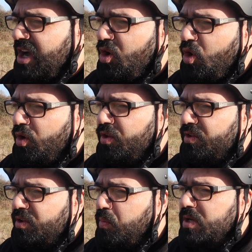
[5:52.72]
or
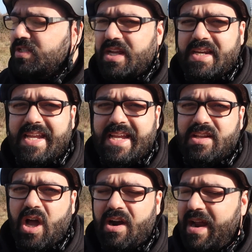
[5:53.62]
the ones I need
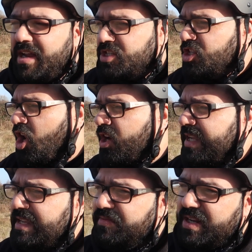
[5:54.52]
are out of stock
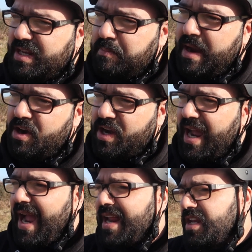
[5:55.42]
even in
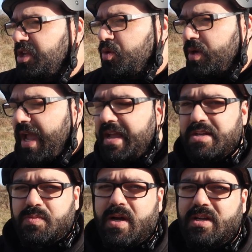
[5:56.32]
America and the UK
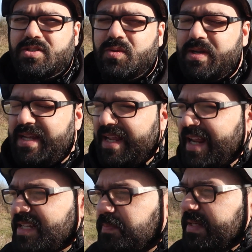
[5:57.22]
as well. So it
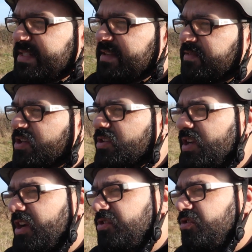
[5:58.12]
has been difficult,
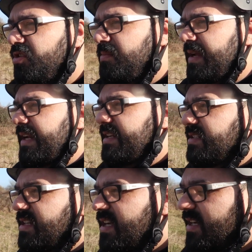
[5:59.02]
like, do you know what I mean? It's